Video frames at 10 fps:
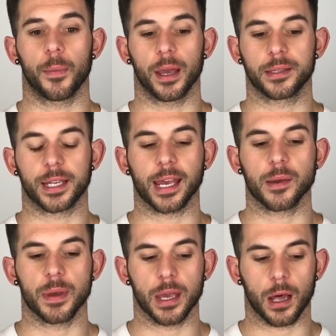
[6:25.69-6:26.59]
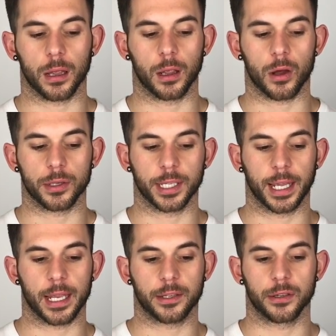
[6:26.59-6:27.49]
It's taken me a lot to
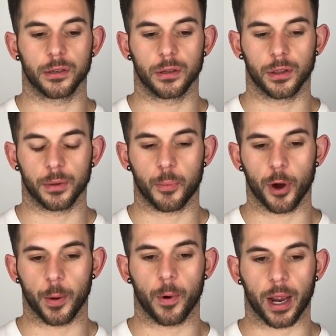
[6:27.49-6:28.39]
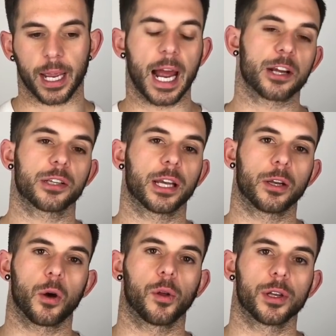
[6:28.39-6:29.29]
get to the point where I can actually
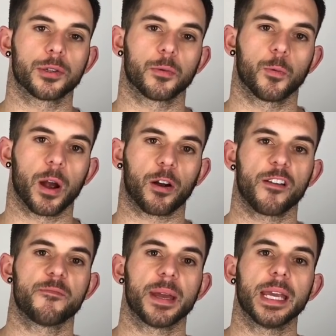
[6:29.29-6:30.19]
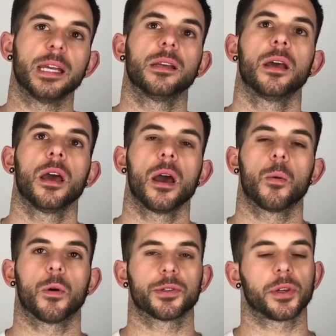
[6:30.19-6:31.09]
acknowledge where I've been,
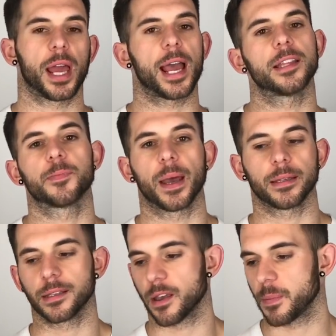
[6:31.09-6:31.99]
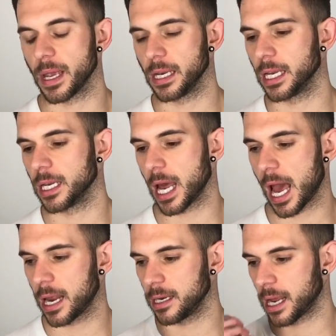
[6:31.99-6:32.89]
what sort of headspaces I've been in,
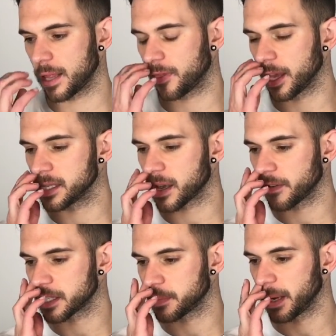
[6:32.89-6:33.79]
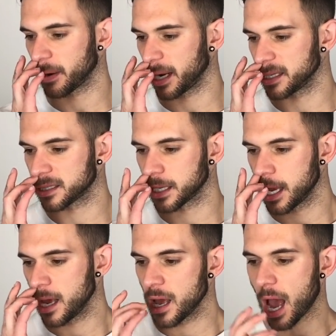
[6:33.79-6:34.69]
and things I've experienced.
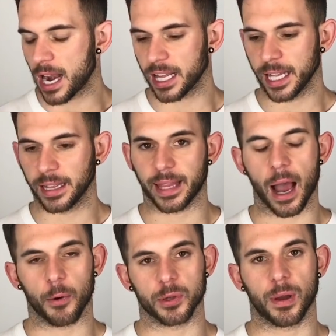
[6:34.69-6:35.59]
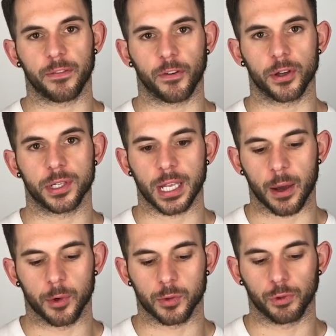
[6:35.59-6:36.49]
And I think that was my first
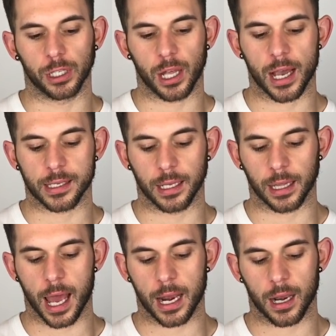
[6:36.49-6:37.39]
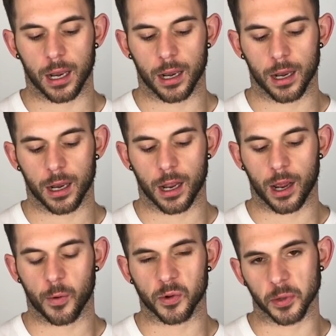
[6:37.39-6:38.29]
step, was realizing that
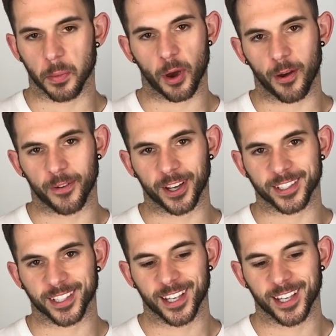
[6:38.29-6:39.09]
I wasn't perfect.